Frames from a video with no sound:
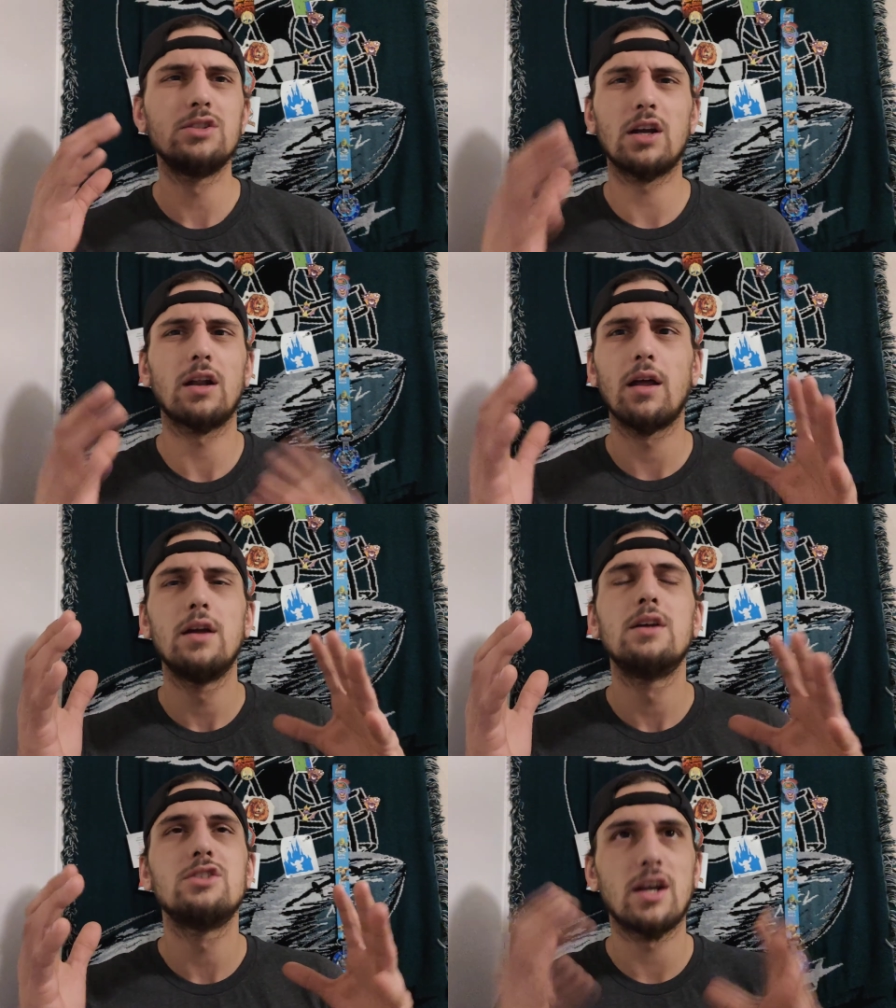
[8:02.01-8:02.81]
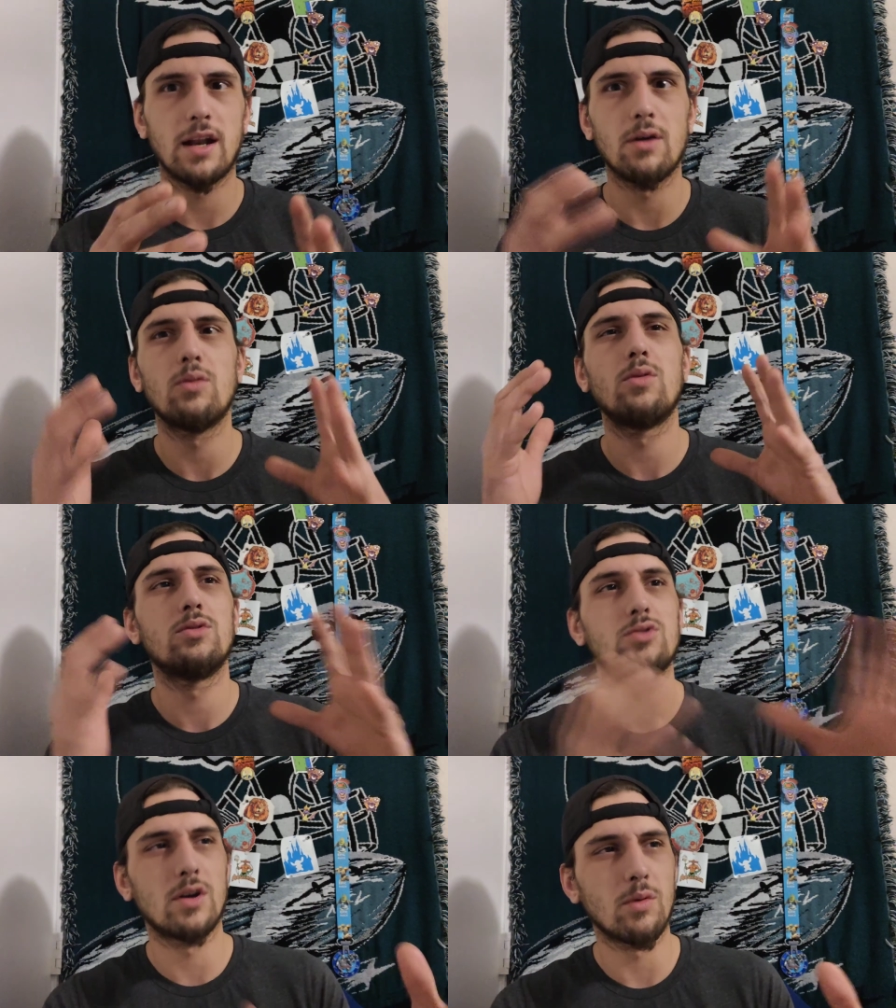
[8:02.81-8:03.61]
check it out,
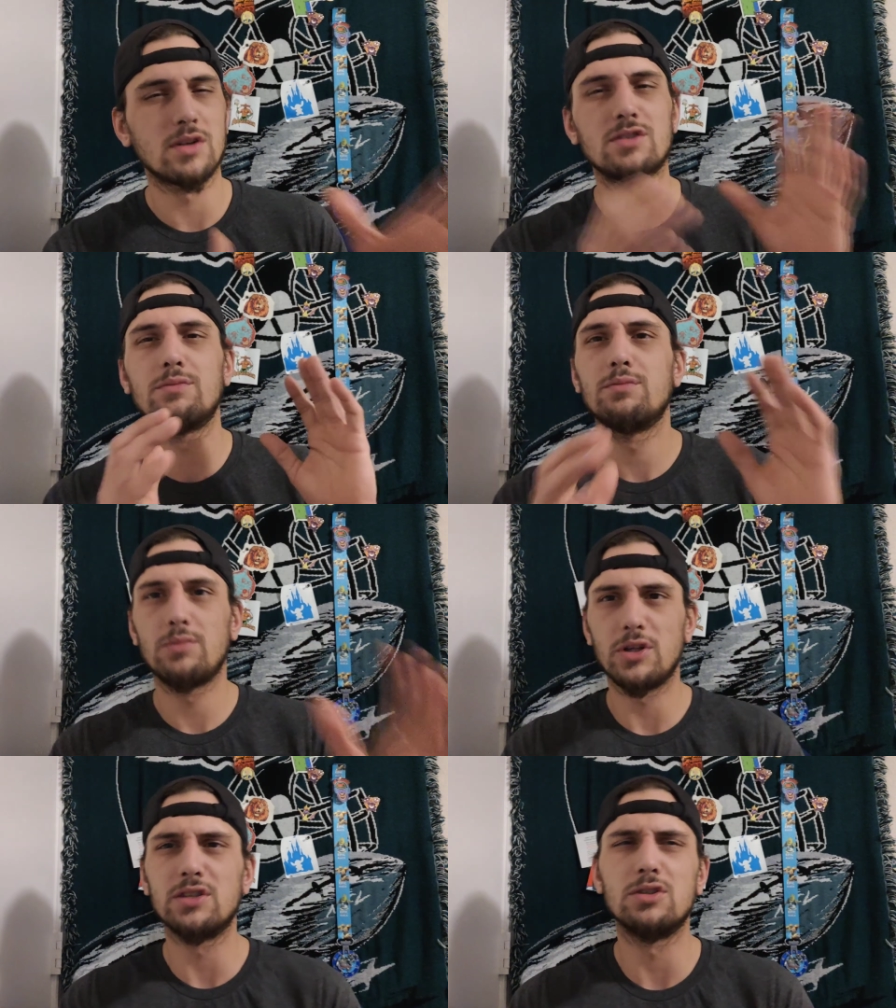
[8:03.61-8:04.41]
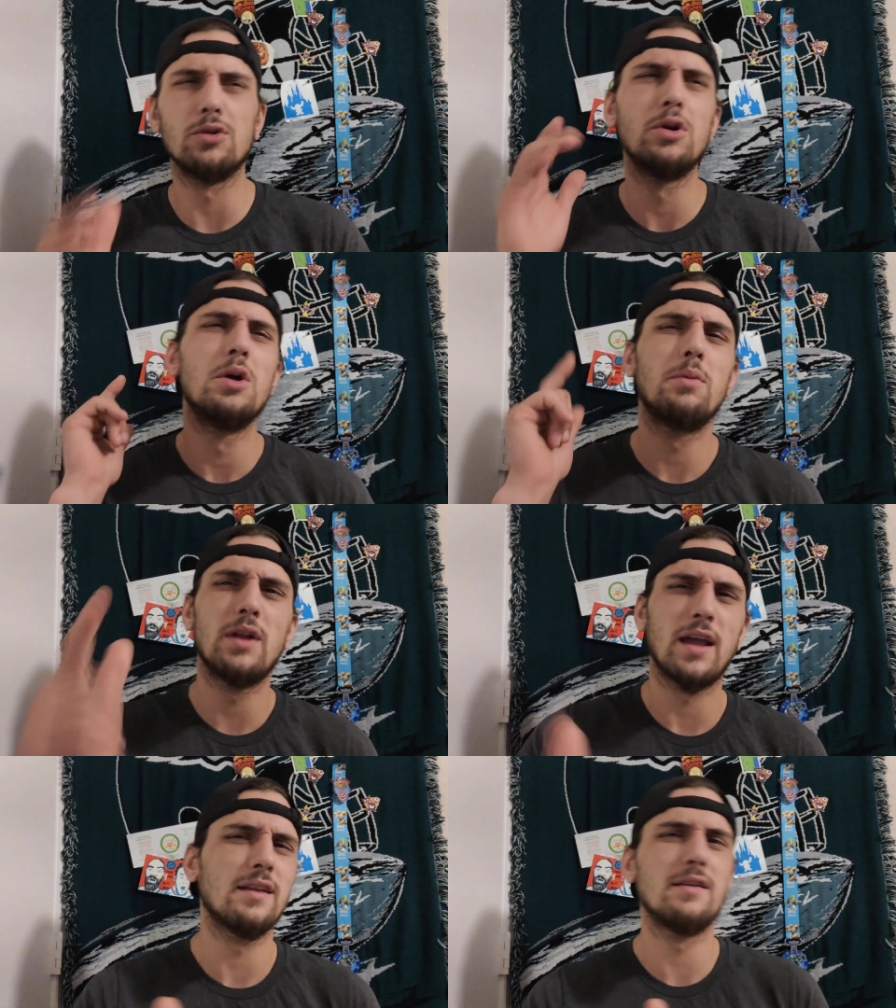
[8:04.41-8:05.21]
try and watch it, please do,
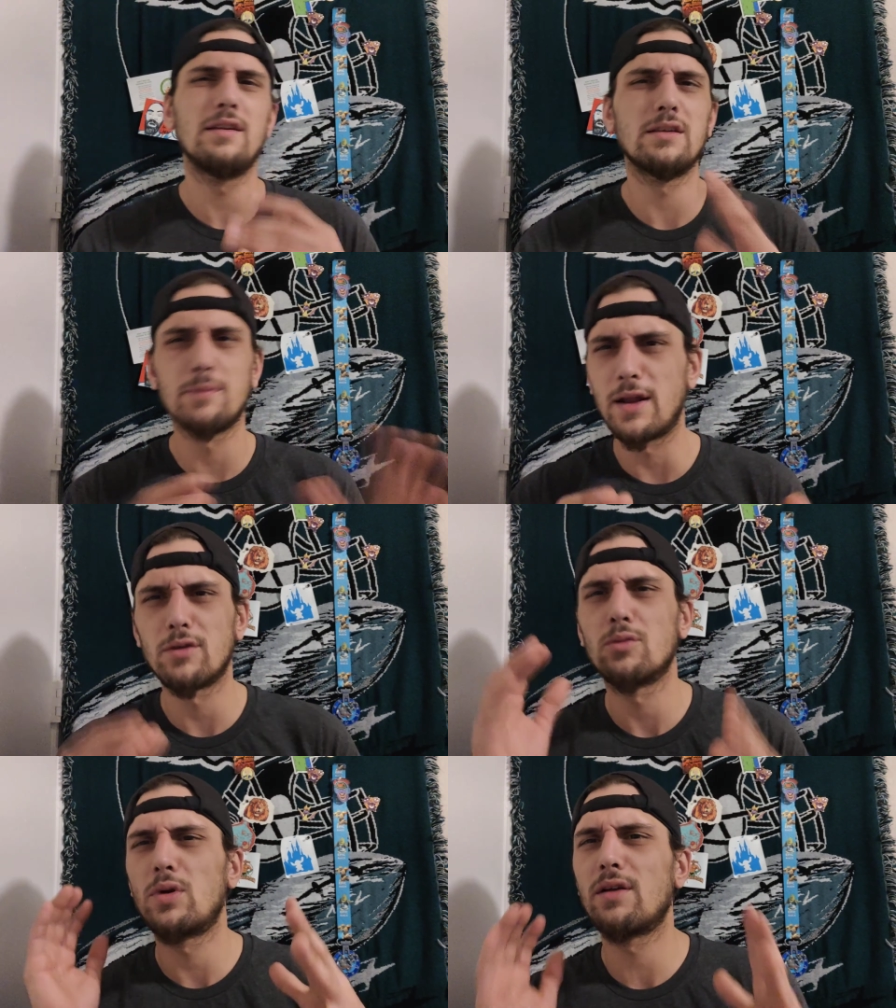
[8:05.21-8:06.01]
but hey, it doesn't matter.